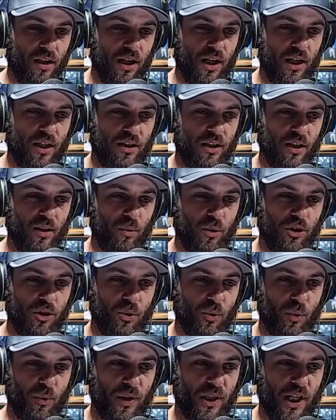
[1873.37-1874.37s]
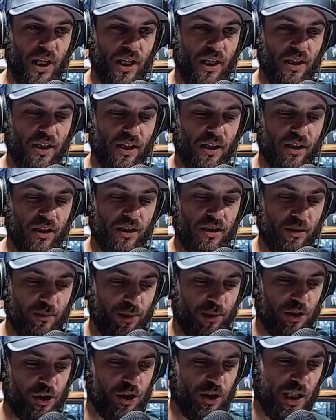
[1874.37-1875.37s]
And we'll do what we can to
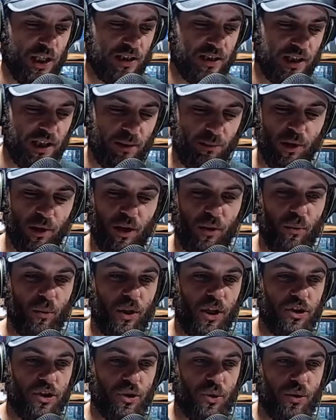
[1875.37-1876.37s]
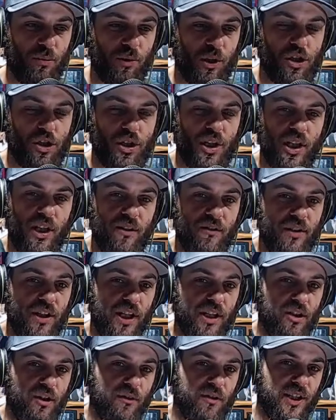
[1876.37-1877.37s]
put you guys in it, but we do appreciate
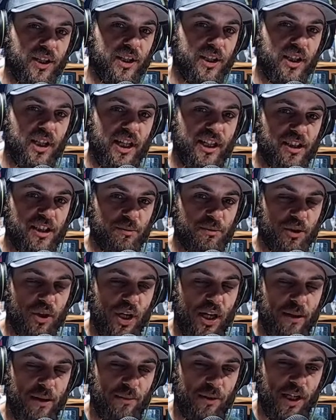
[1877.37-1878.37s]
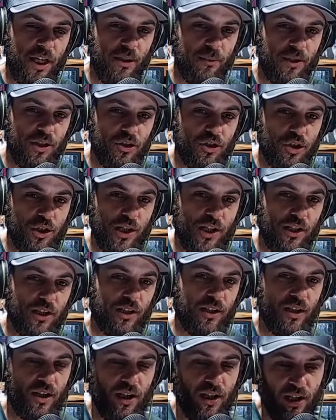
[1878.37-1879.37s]
everything. Don't forget to like, subscribe, comment, and
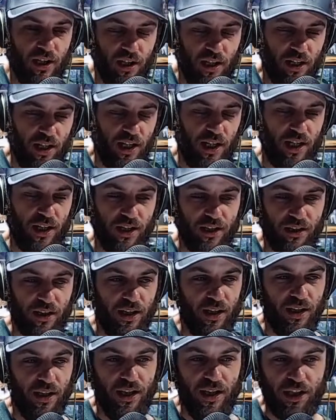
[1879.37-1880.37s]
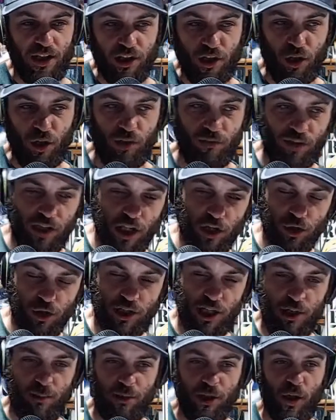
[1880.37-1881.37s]
share, and hit the notification
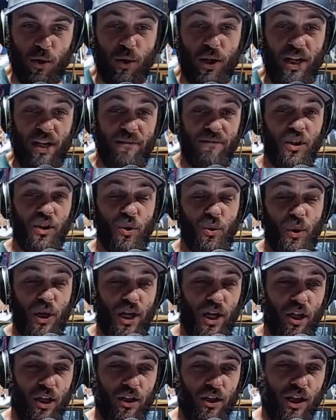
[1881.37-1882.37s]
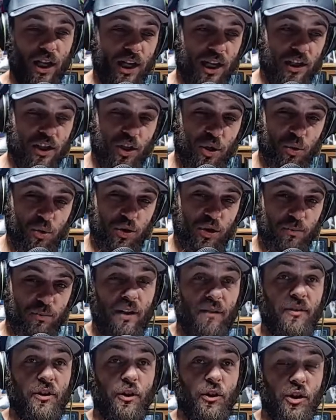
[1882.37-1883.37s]
down below if you are
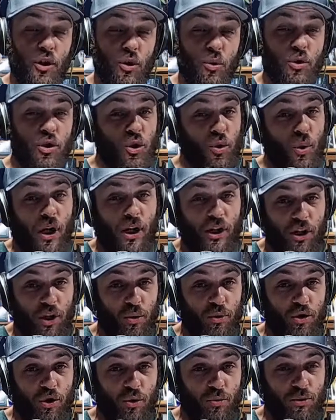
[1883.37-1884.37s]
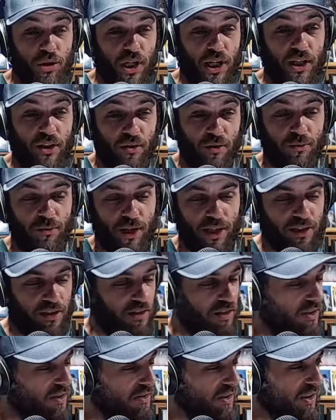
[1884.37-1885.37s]
if you're new to our YouTube channel. My
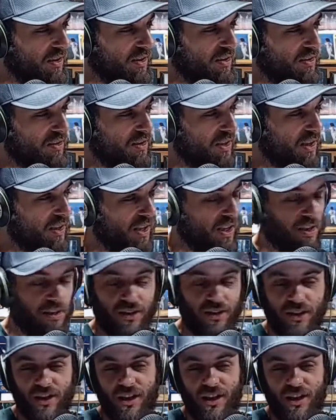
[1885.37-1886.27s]
goodness, I couldn't say that.